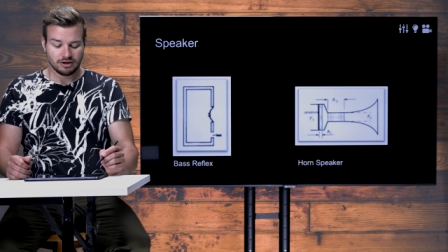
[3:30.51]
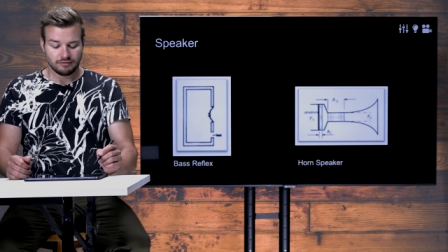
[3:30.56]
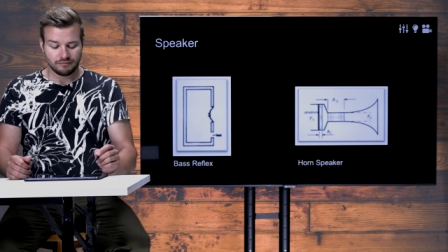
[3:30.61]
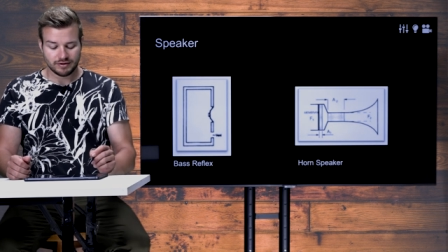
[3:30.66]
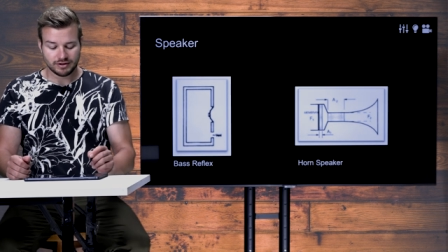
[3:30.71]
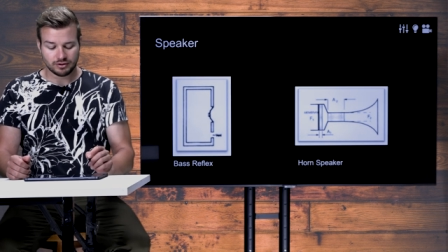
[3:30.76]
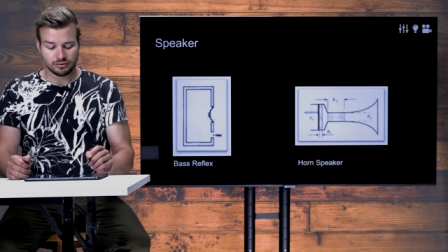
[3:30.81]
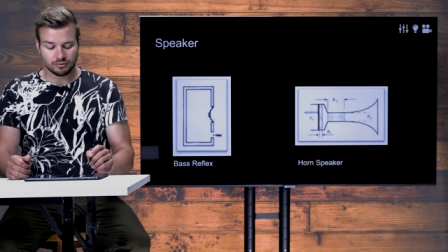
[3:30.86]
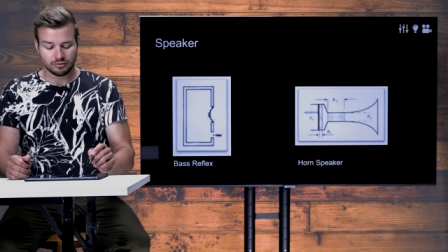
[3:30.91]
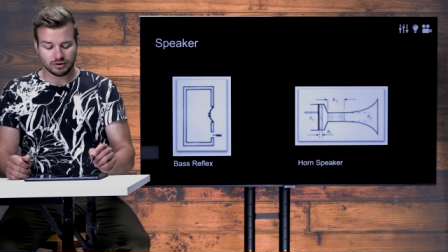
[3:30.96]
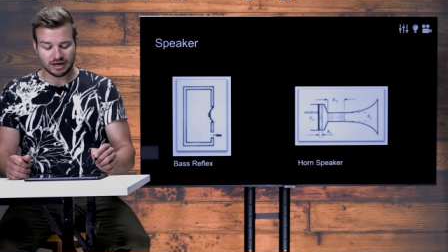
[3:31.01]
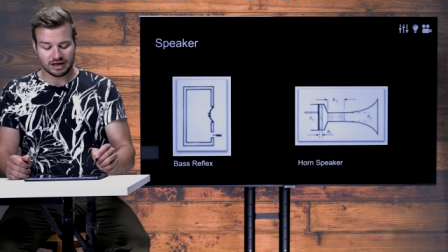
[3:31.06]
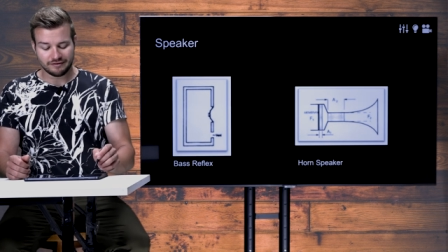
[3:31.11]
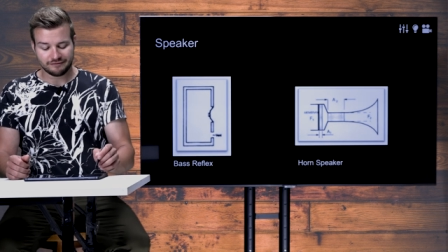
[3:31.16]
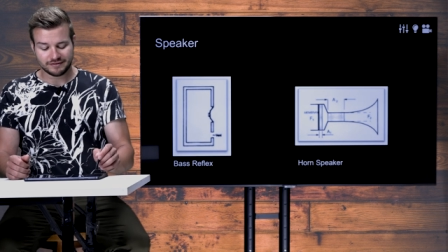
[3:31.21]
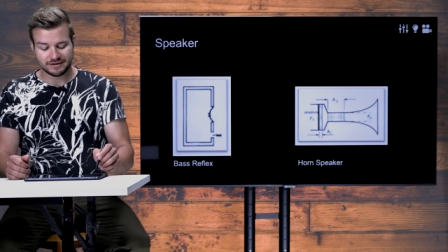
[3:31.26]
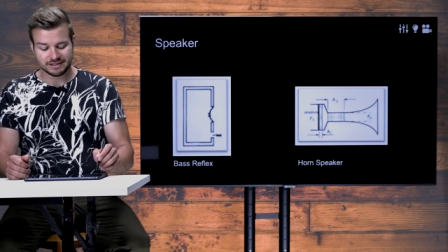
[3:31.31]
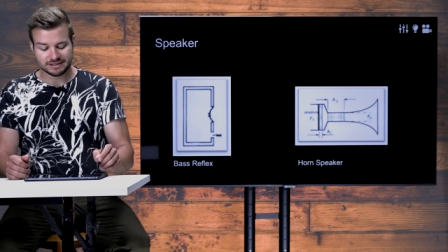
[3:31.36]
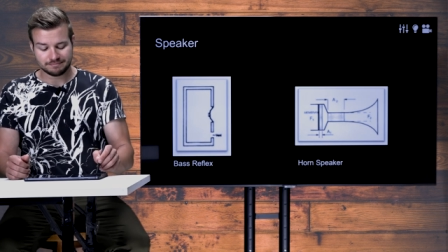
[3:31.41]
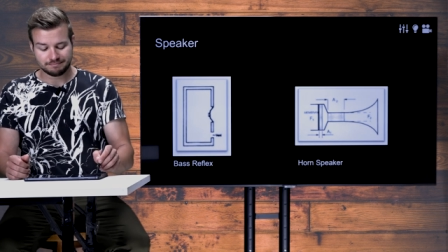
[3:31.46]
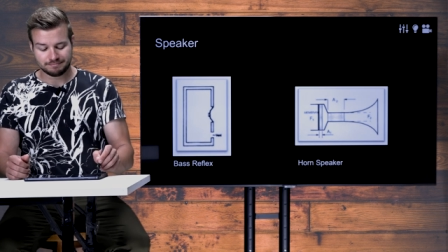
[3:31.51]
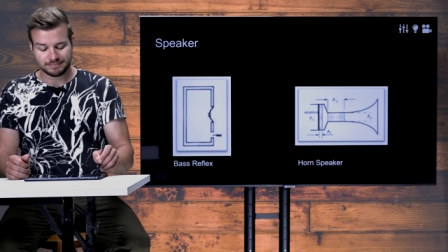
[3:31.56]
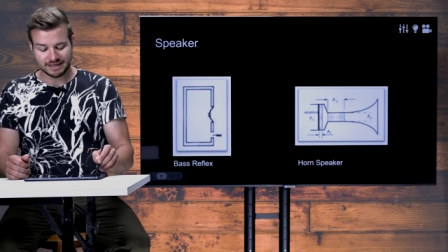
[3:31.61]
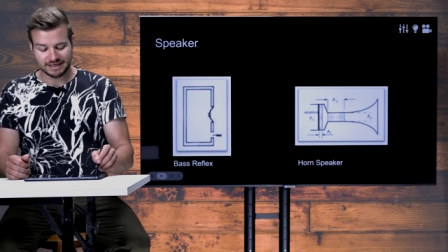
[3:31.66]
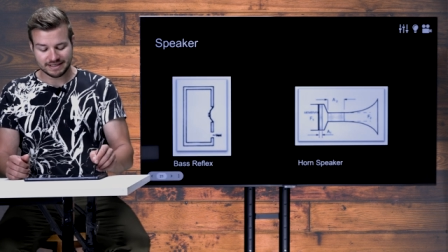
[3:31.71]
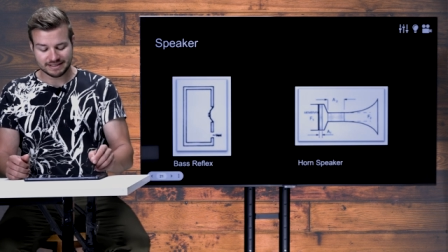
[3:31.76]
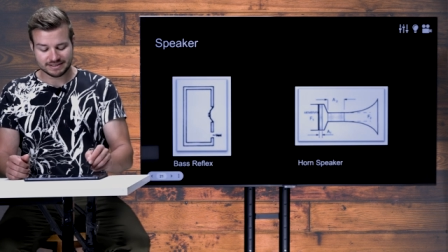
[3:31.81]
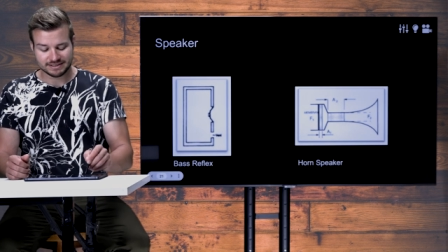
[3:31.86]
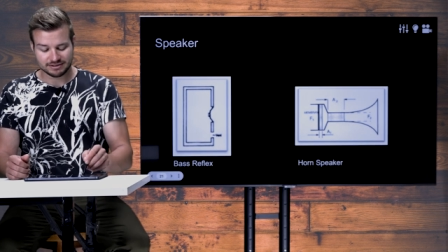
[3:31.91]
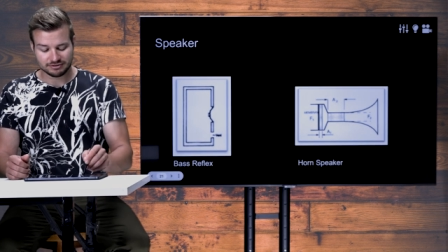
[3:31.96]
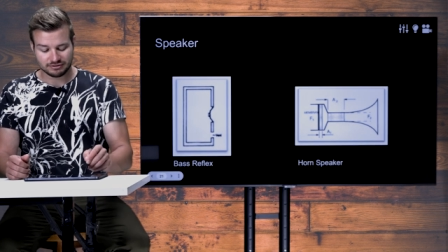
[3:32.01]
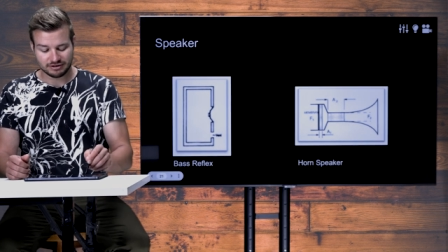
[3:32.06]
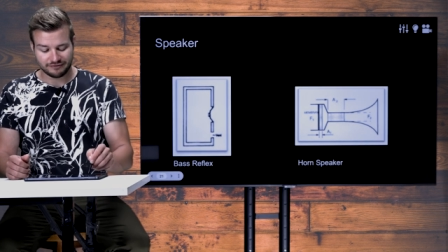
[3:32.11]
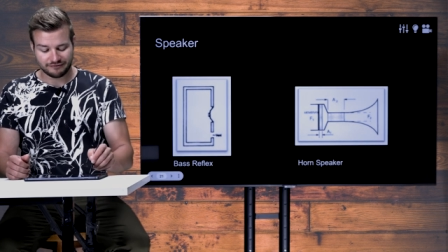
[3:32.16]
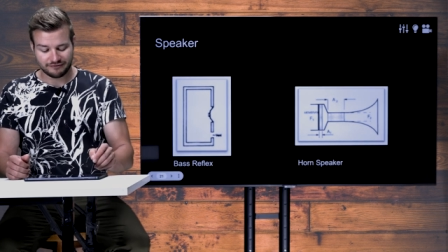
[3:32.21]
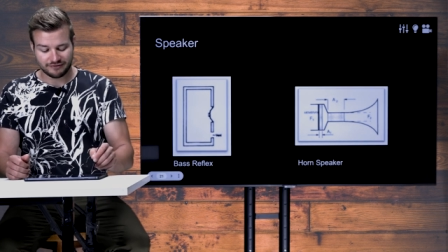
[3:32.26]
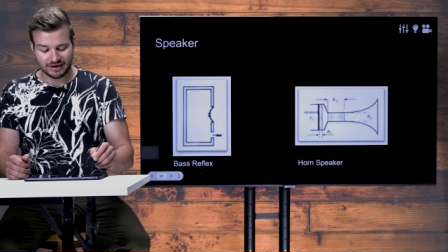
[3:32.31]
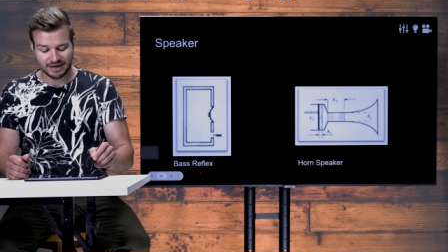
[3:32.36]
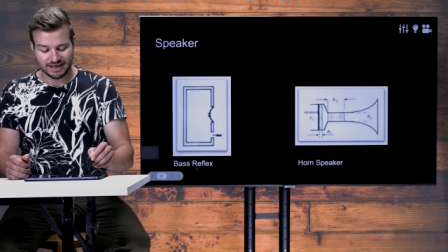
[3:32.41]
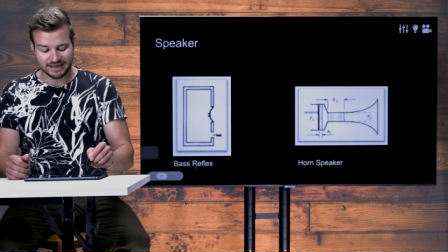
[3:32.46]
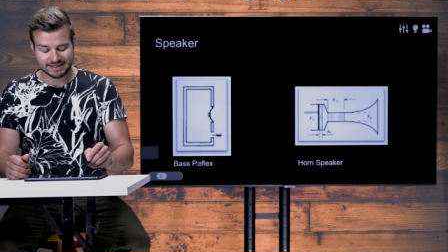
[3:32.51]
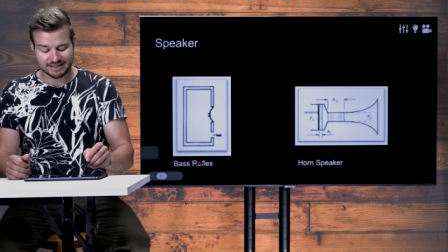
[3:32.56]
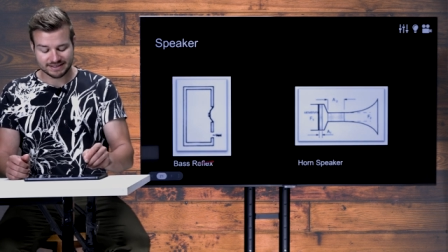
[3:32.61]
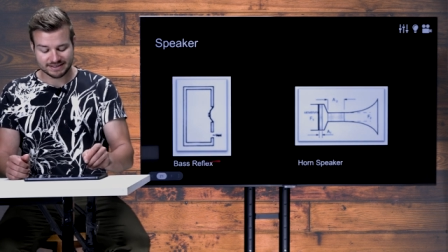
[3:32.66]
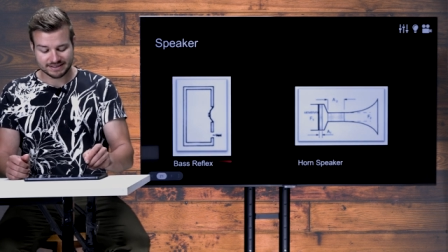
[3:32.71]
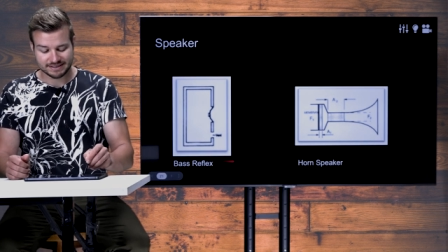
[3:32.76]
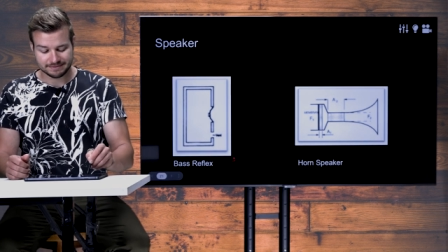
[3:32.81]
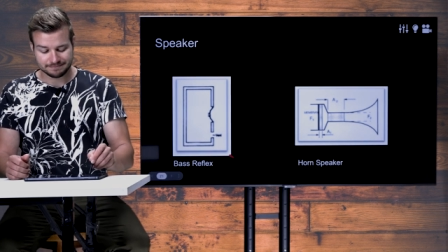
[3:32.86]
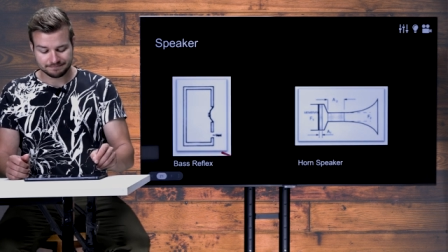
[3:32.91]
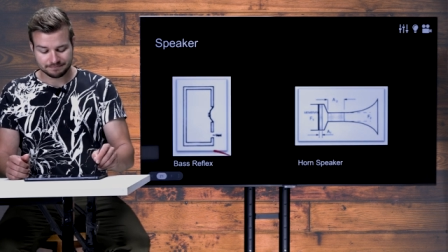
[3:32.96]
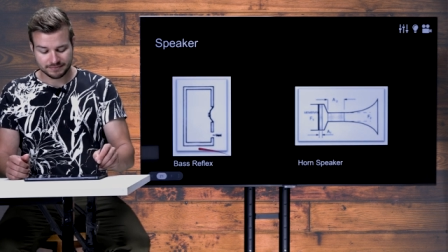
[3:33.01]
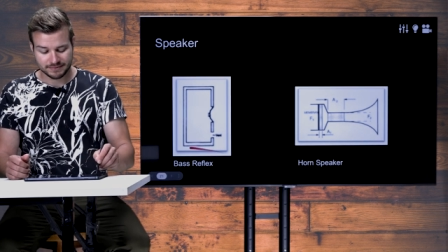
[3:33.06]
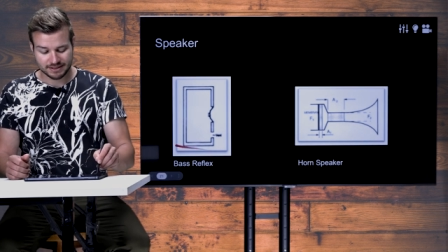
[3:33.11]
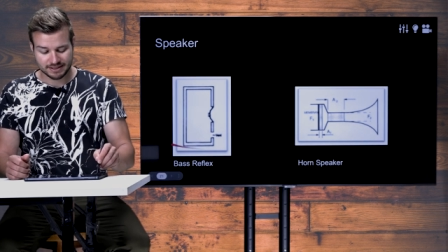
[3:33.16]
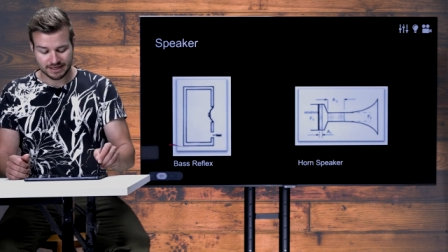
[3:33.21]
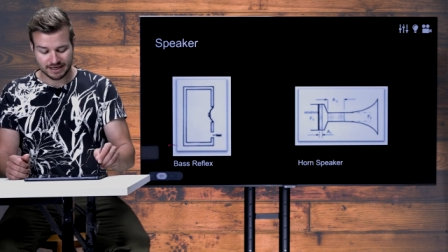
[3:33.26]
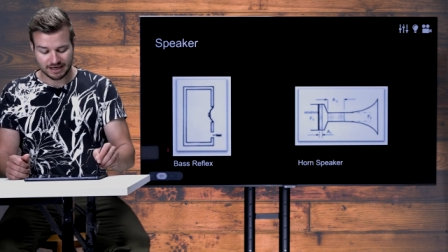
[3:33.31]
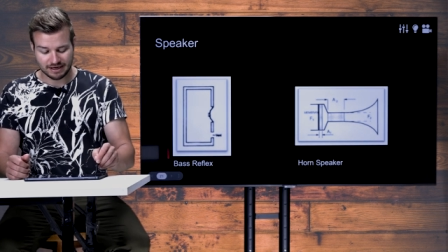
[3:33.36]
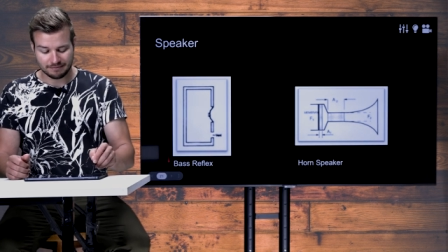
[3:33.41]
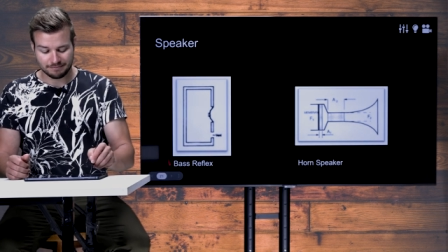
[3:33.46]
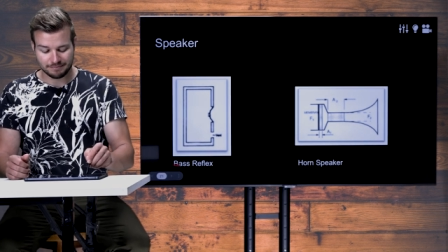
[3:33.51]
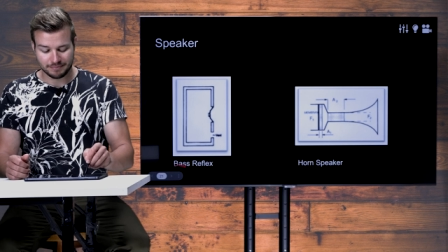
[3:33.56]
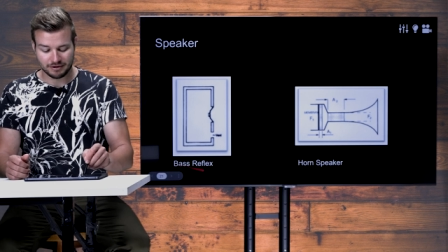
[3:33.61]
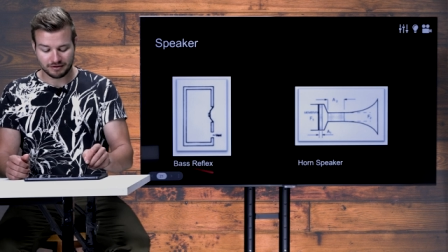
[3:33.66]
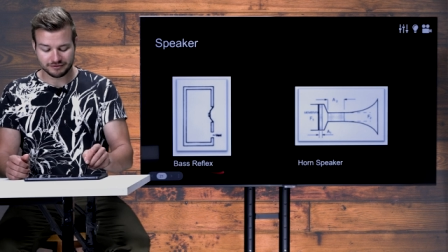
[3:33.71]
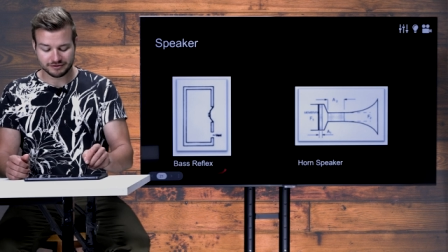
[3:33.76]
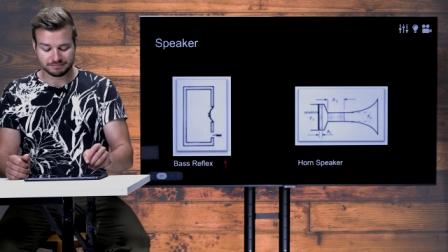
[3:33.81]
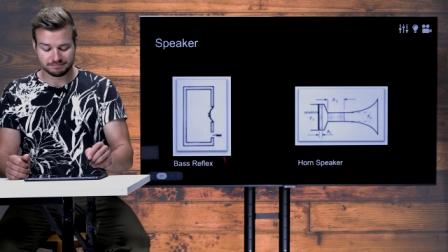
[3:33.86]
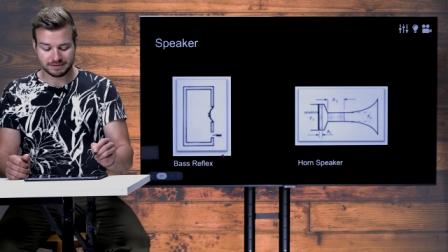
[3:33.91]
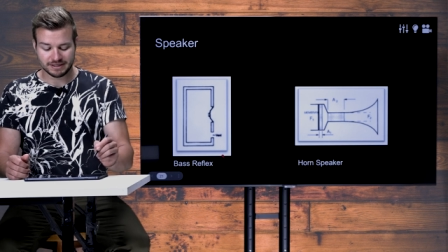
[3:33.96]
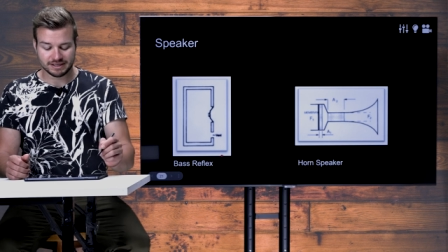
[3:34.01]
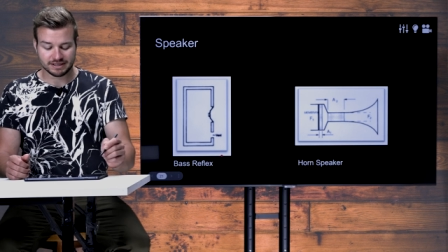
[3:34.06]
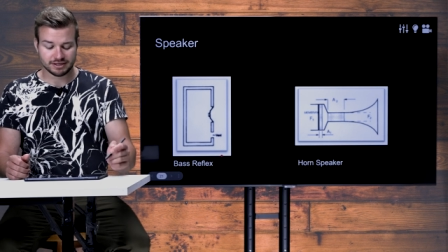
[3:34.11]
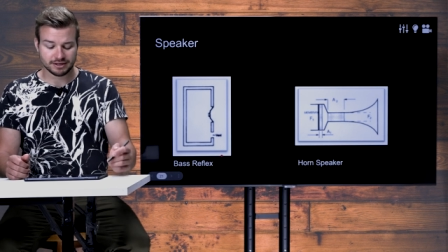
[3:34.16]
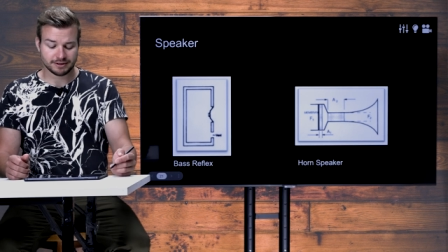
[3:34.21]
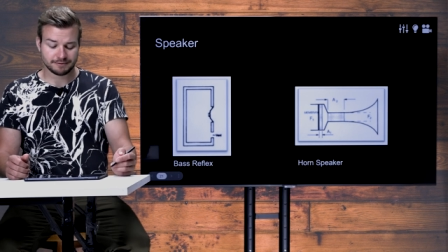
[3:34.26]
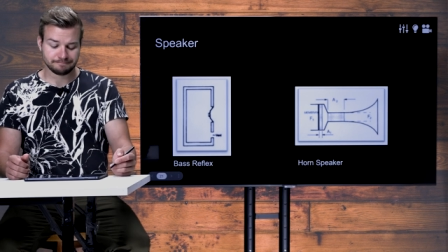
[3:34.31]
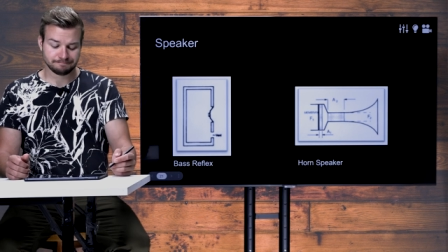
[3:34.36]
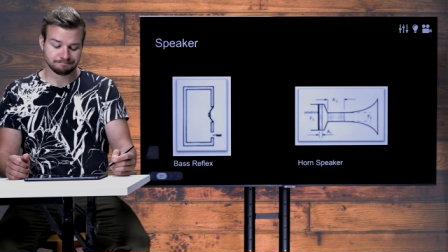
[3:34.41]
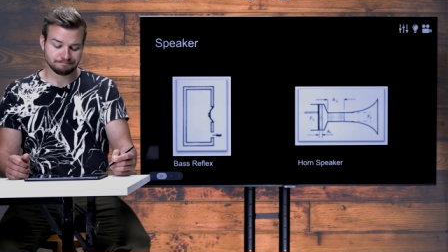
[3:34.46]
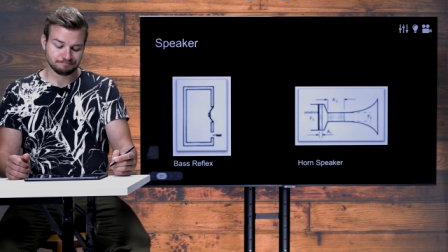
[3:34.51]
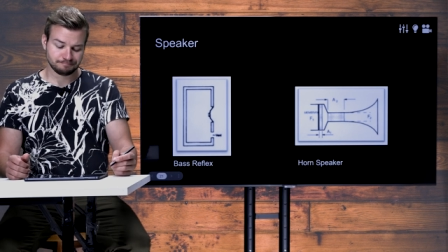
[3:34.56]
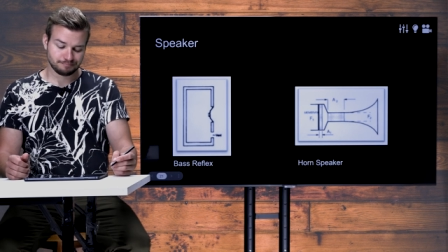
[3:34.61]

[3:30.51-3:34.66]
we do have this bass reflex type of speaker.